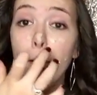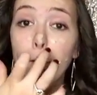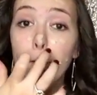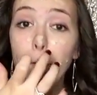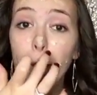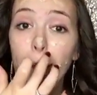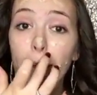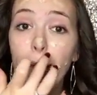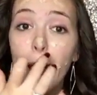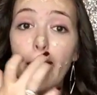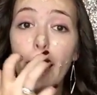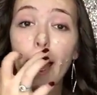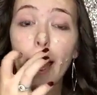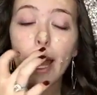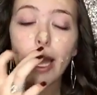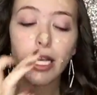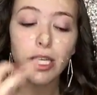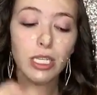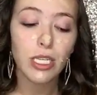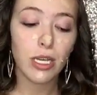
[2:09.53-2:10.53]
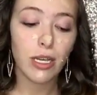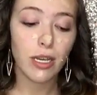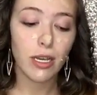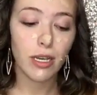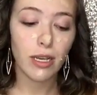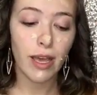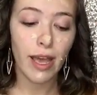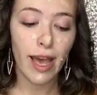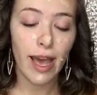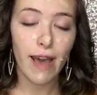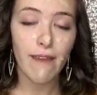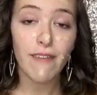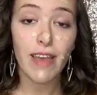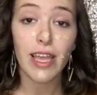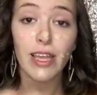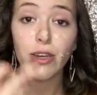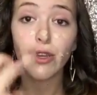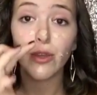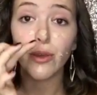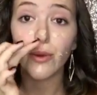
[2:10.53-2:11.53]
but I have
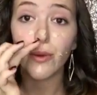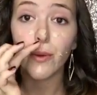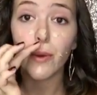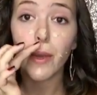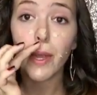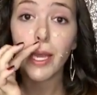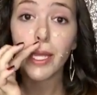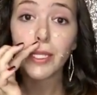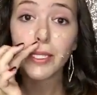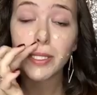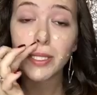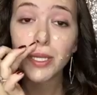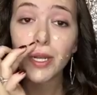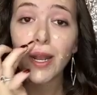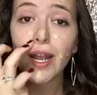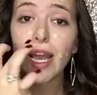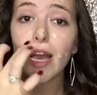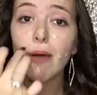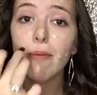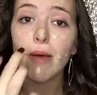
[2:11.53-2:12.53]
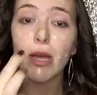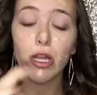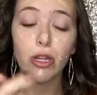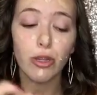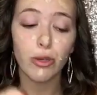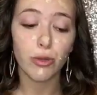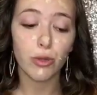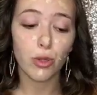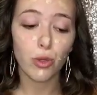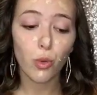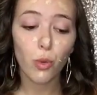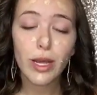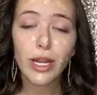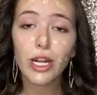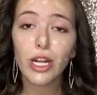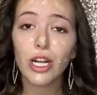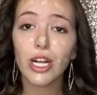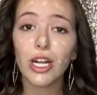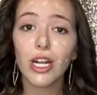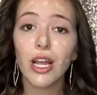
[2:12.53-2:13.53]
a new Instagram, a new
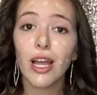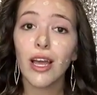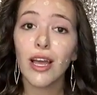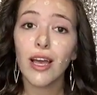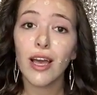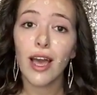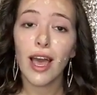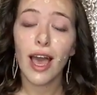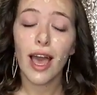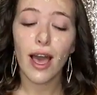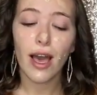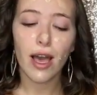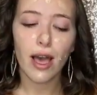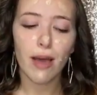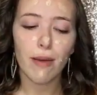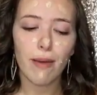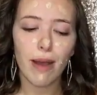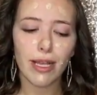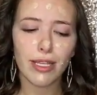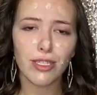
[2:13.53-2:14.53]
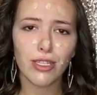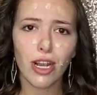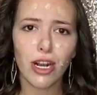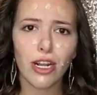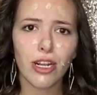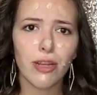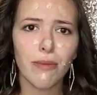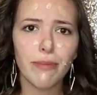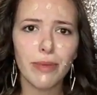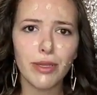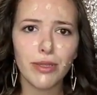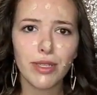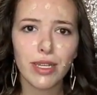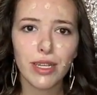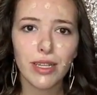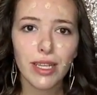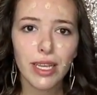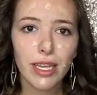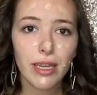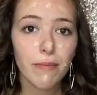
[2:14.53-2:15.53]
Twitter. I started a
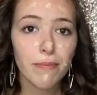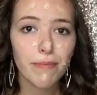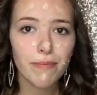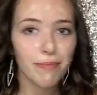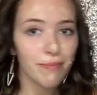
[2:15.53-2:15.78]
Musical.ly,